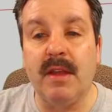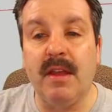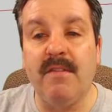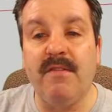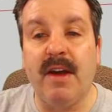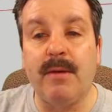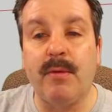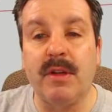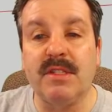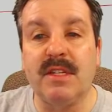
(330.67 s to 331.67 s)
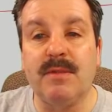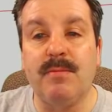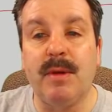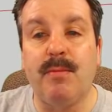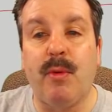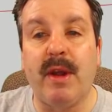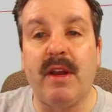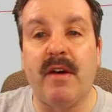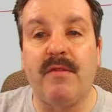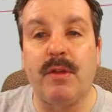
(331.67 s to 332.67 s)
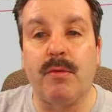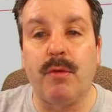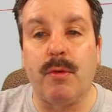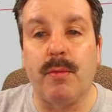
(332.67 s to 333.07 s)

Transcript: and find where it says midpoint of the group.